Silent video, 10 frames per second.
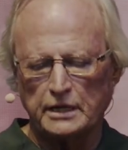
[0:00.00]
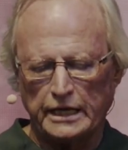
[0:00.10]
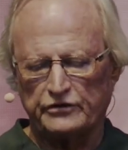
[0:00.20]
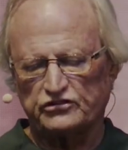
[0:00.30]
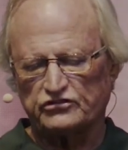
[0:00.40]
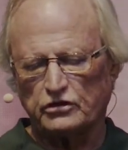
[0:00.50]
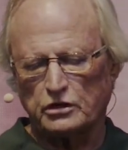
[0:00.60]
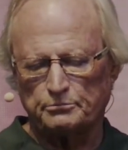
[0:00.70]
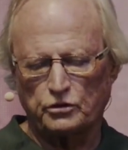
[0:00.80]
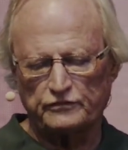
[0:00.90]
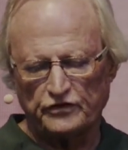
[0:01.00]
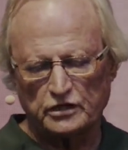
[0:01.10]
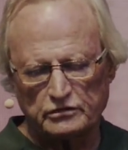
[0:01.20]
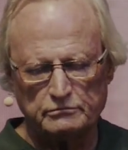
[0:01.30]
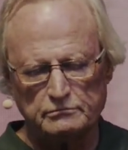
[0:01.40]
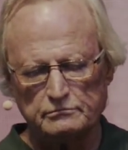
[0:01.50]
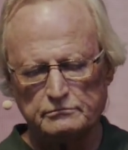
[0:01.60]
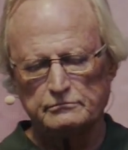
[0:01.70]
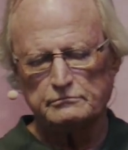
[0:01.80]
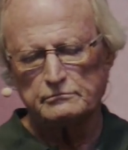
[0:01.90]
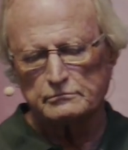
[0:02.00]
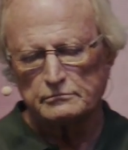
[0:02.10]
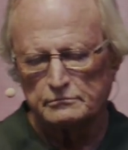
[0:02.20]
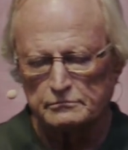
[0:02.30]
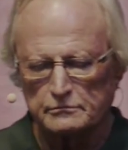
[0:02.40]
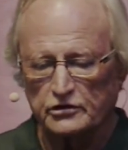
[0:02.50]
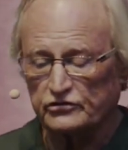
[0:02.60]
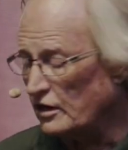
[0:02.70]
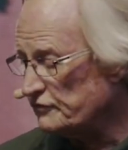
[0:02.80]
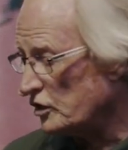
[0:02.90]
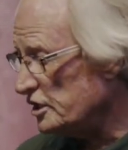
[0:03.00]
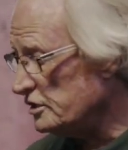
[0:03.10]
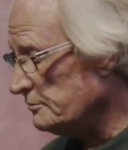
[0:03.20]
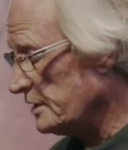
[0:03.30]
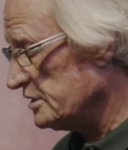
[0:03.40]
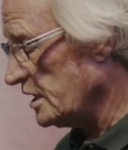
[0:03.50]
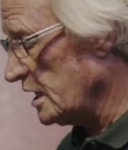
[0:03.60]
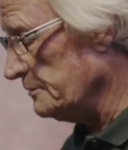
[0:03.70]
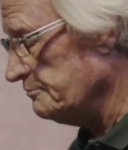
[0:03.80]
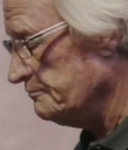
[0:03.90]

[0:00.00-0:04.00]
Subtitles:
How's his heart? Perfect. Because I've already done my time.